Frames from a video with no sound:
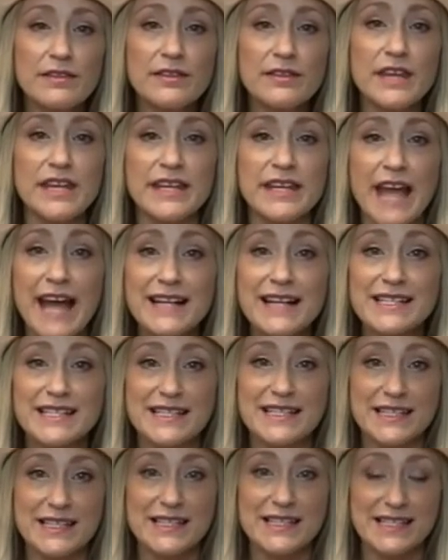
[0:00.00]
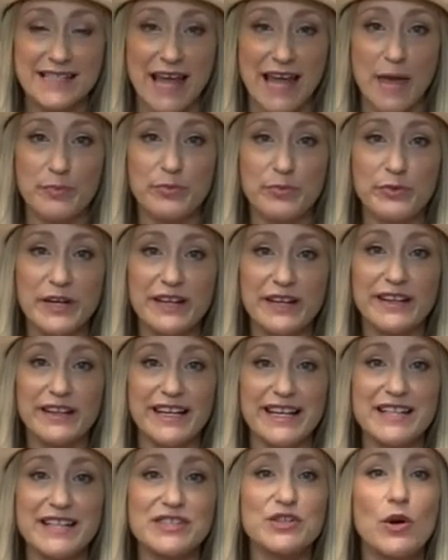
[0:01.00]
The next step really
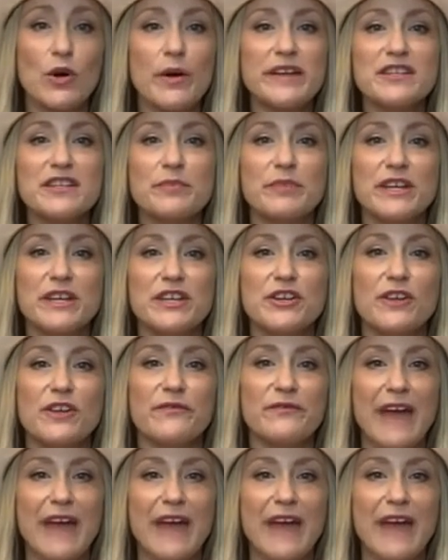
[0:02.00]
is going to be your